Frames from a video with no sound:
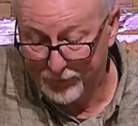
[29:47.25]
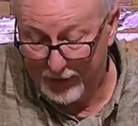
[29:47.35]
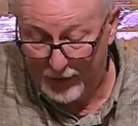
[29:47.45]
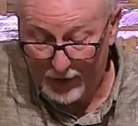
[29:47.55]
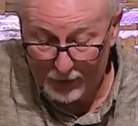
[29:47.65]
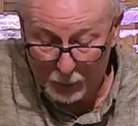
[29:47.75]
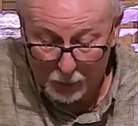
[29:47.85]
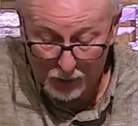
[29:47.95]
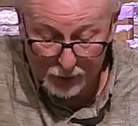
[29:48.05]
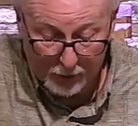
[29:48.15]
In other
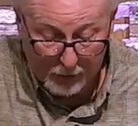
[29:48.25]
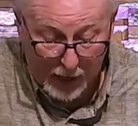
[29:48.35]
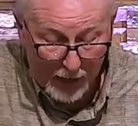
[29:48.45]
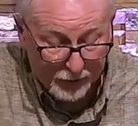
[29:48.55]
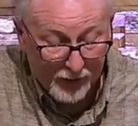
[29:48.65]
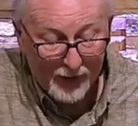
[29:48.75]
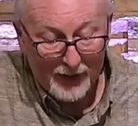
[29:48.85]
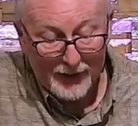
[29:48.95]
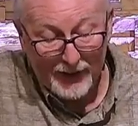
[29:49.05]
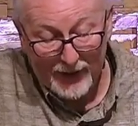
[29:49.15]
words, Hamas
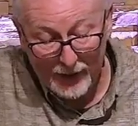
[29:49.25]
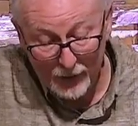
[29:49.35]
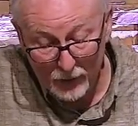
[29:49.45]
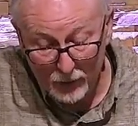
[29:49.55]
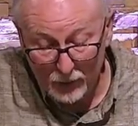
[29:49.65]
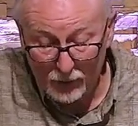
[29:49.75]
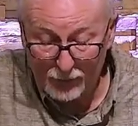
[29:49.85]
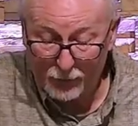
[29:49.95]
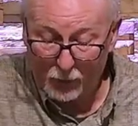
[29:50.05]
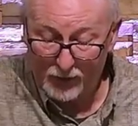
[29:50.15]
killed
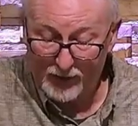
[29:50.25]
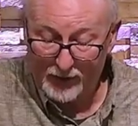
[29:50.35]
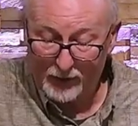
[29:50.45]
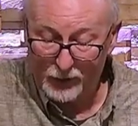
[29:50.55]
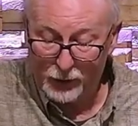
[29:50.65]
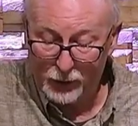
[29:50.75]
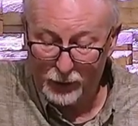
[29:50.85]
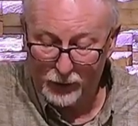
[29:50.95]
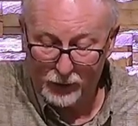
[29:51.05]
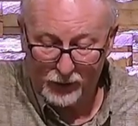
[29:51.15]
1,400
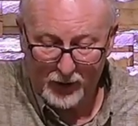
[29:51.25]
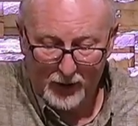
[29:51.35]
Jews,